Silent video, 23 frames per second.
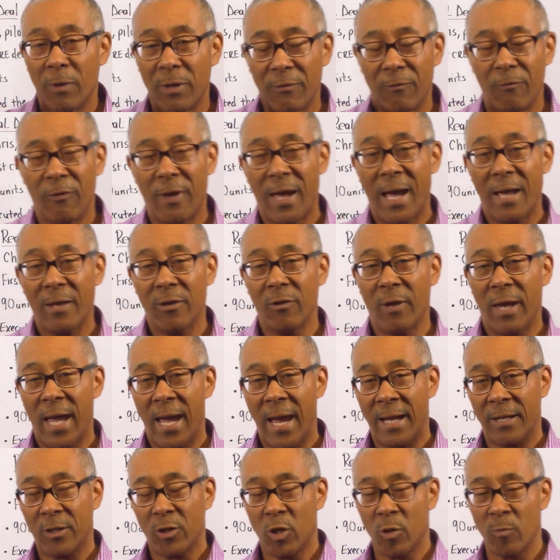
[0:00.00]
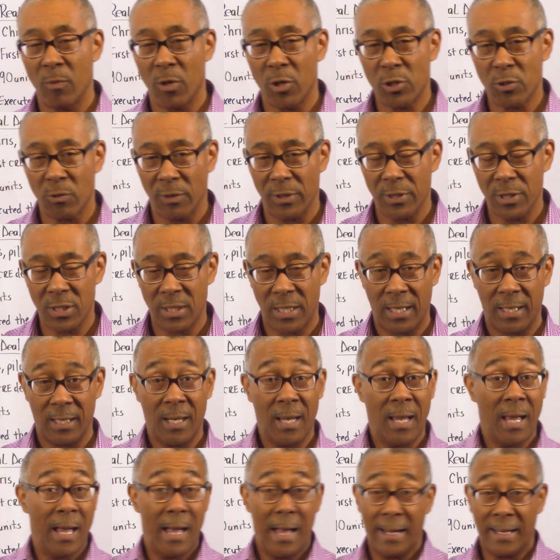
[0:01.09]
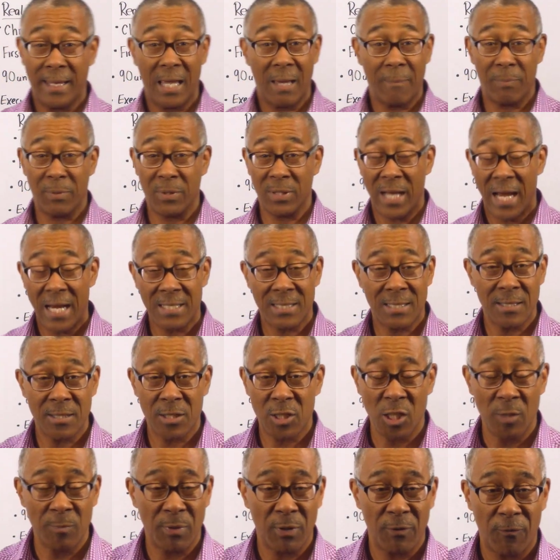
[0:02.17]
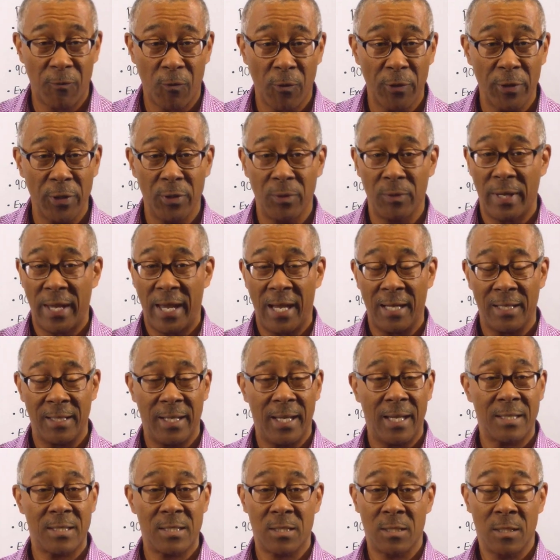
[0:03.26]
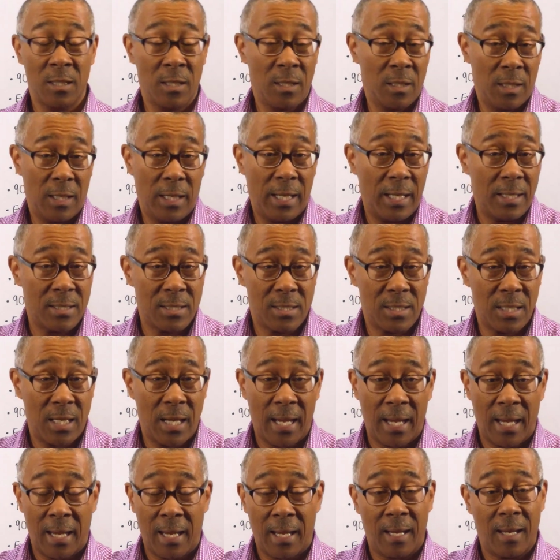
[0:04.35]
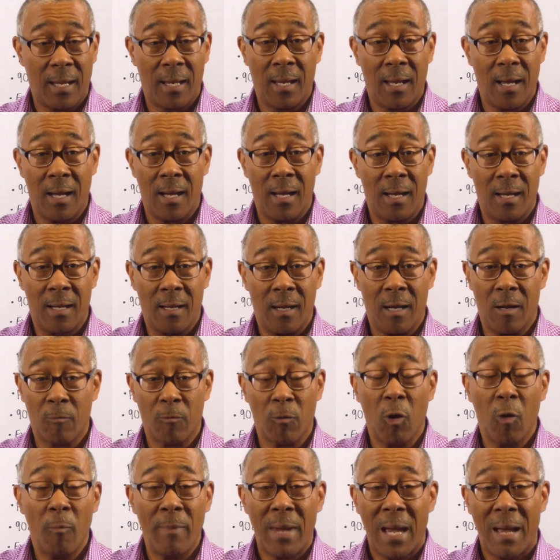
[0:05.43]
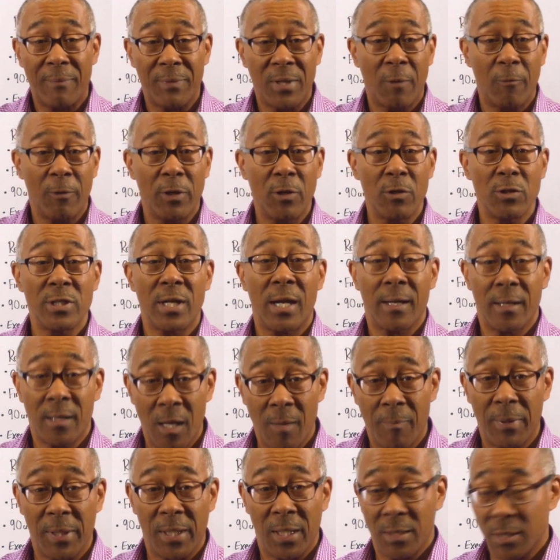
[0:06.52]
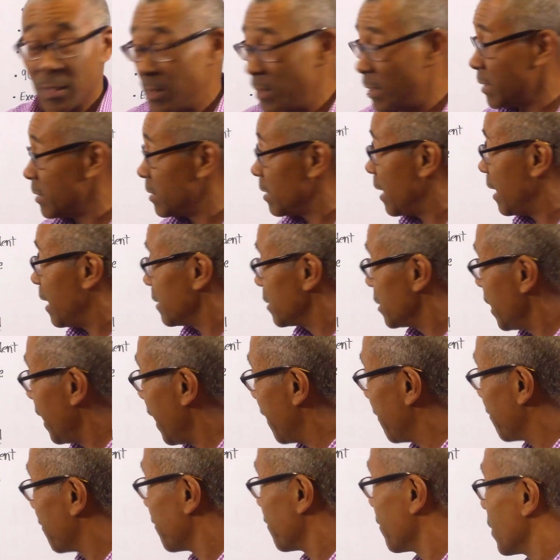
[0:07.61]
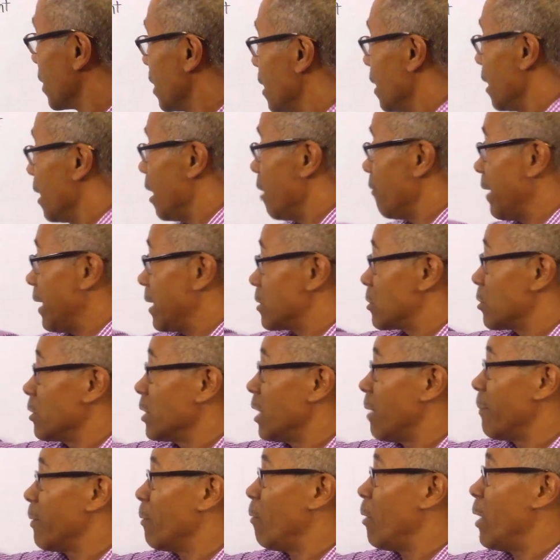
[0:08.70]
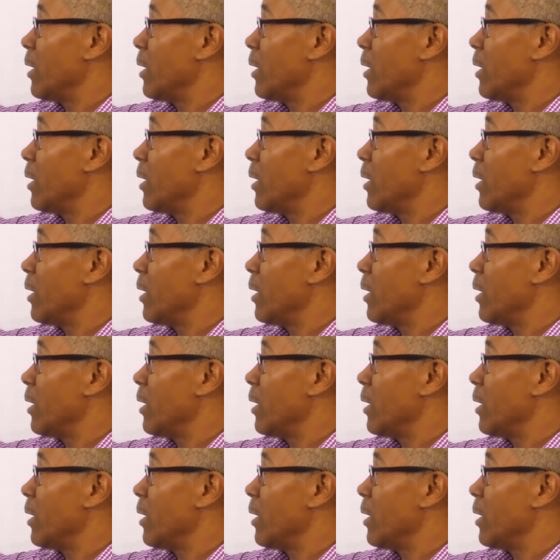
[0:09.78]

with value add commercial estate. I kept it nice and simple for you, and it's, it's a, uh, a roadmap that we use in our company to, uh, today. All right, so number